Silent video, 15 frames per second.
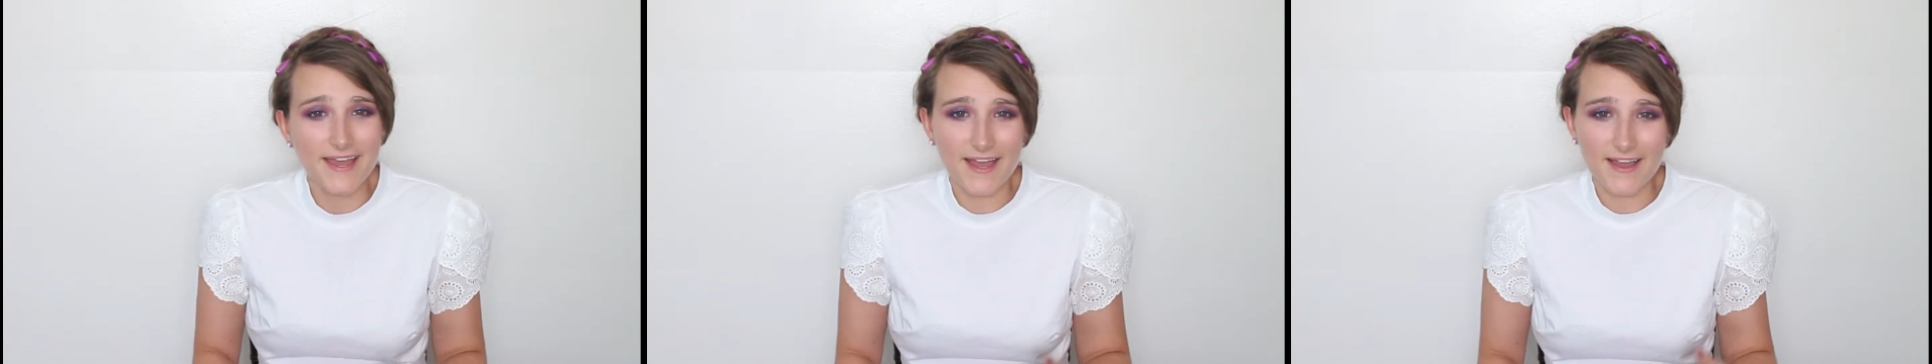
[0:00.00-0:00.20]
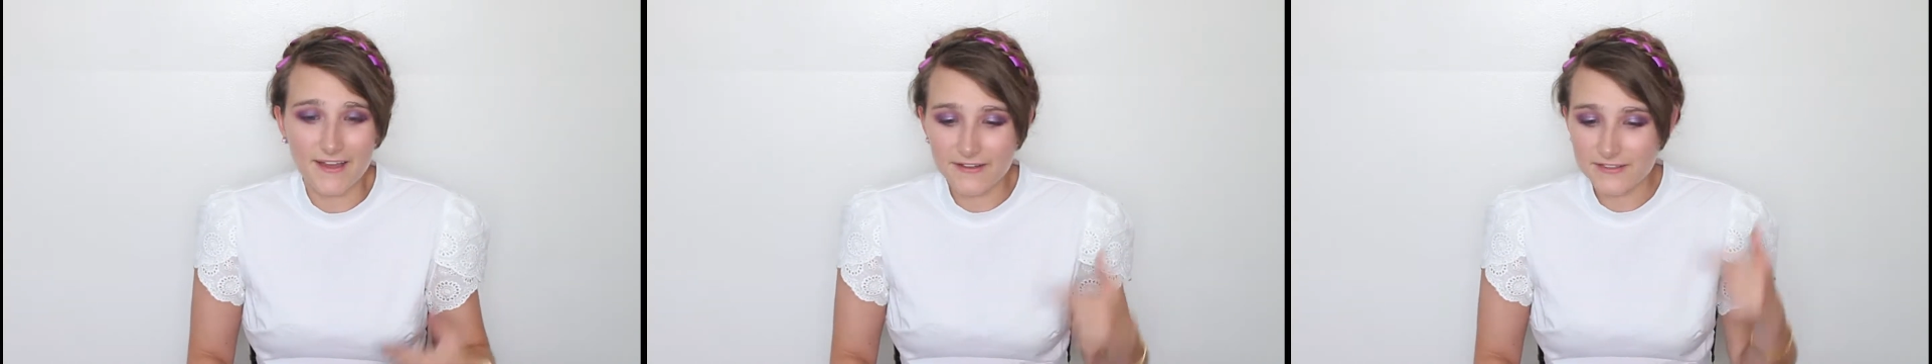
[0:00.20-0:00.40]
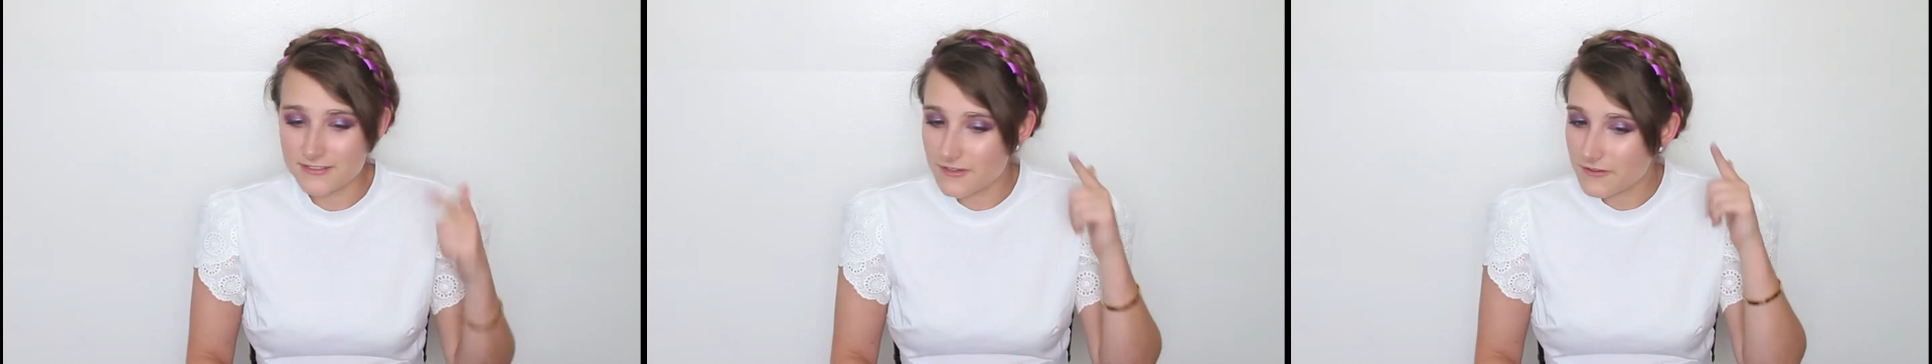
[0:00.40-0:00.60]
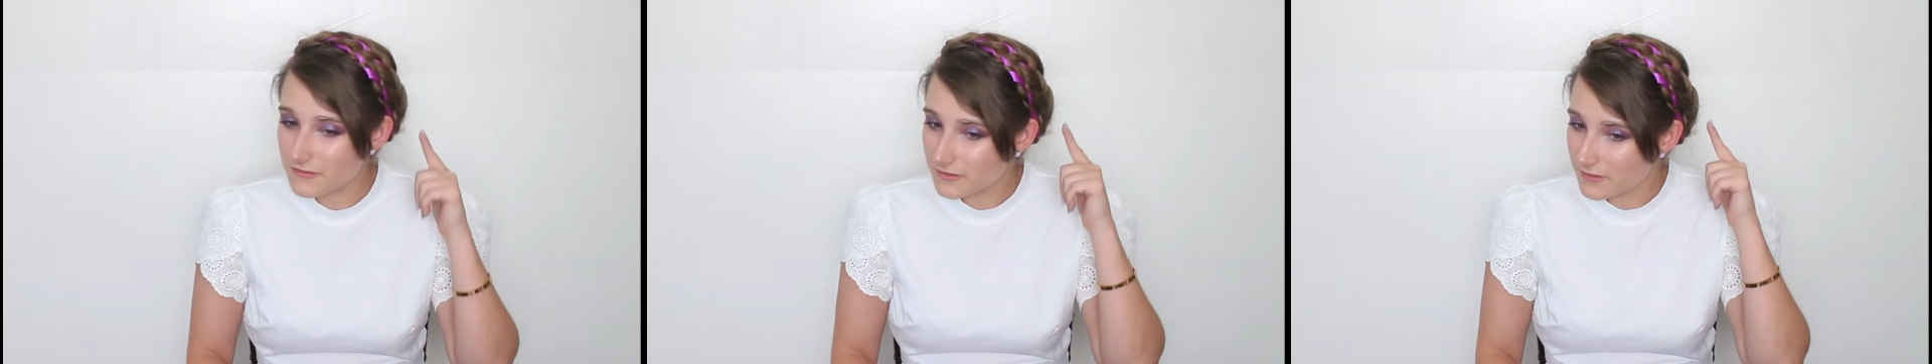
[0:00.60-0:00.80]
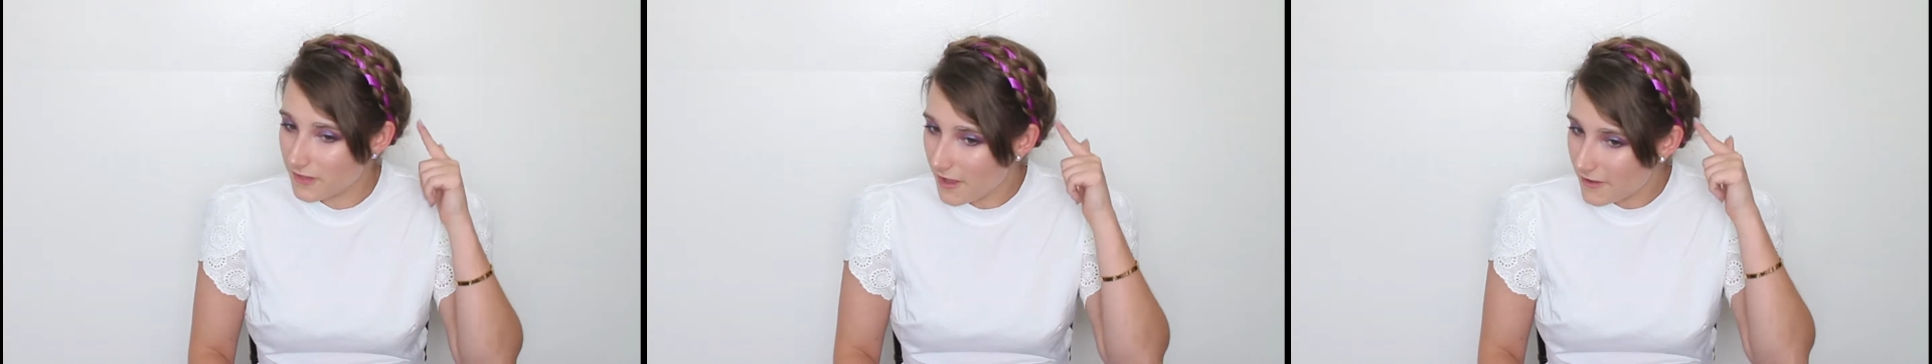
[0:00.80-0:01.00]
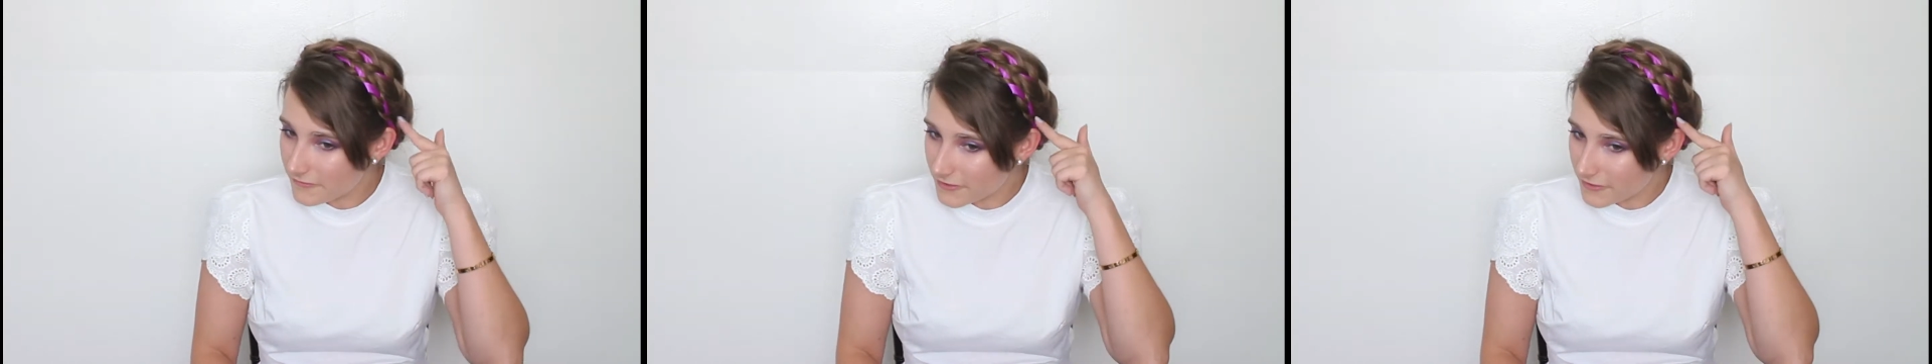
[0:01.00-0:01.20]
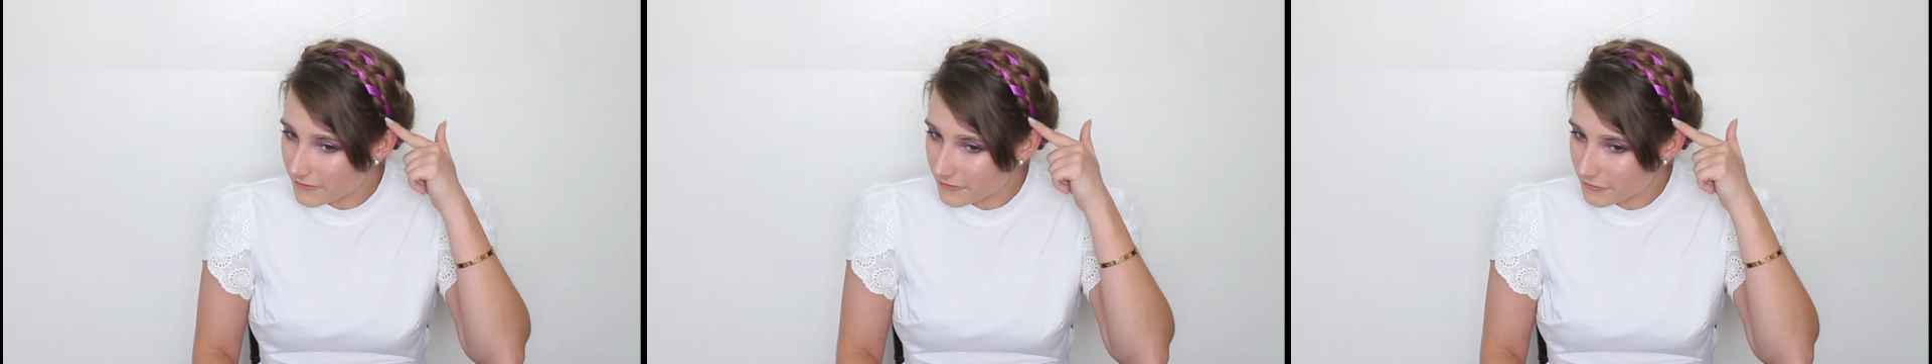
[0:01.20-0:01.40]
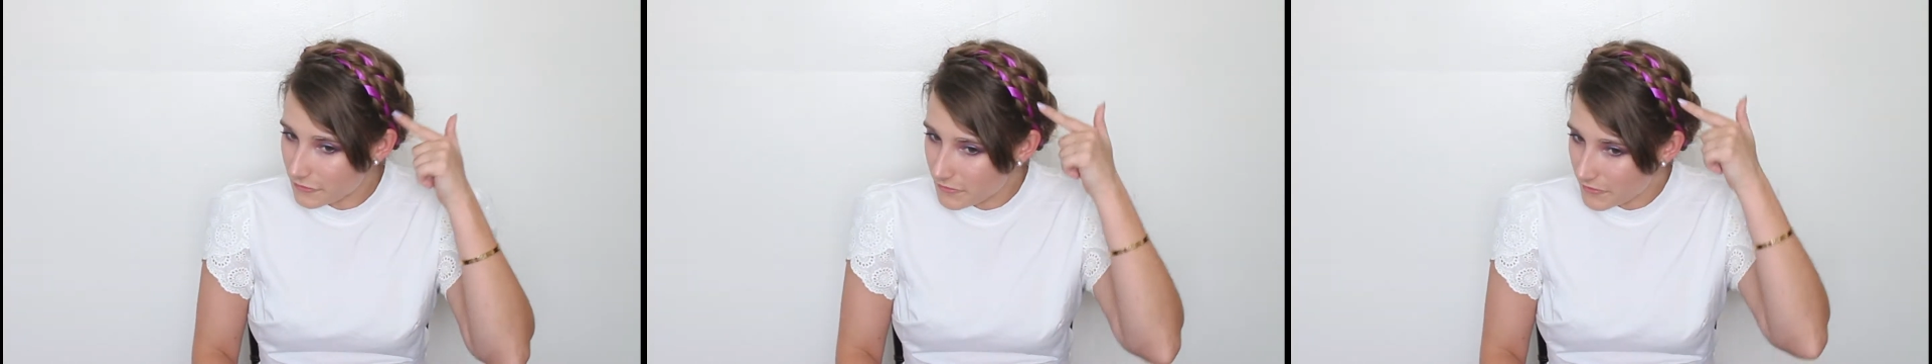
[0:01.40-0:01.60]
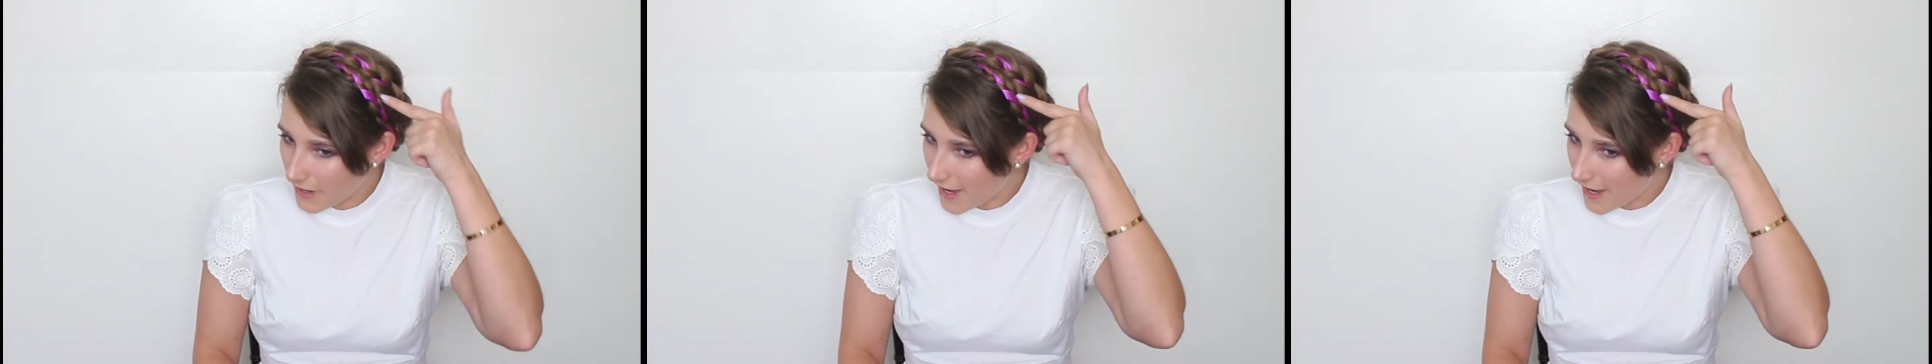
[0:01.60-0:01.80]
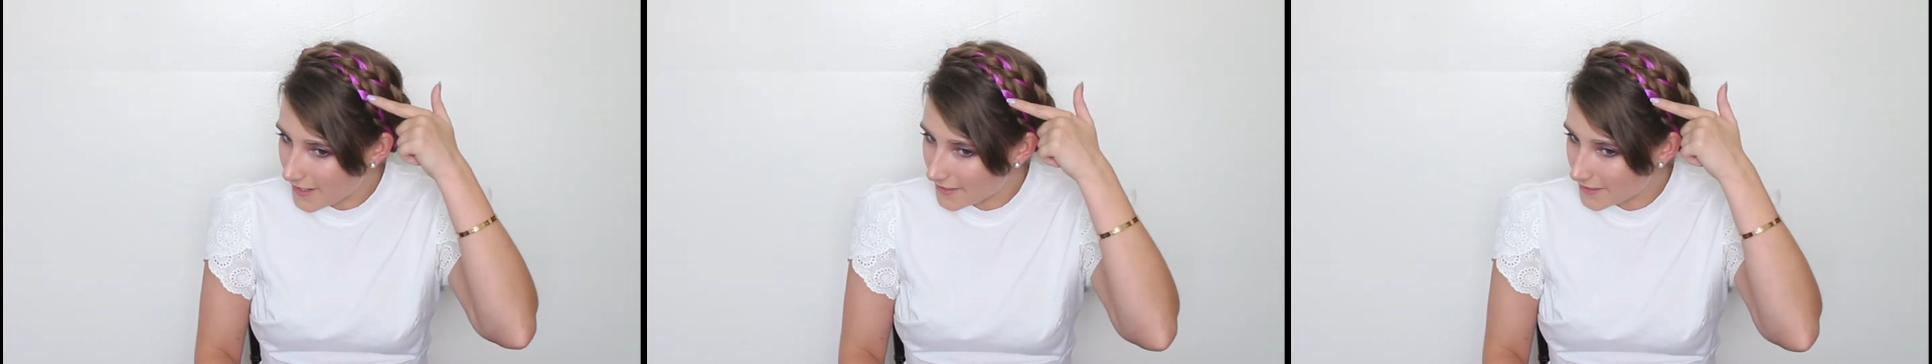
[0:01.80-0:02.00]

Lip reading: I also loved her little braid,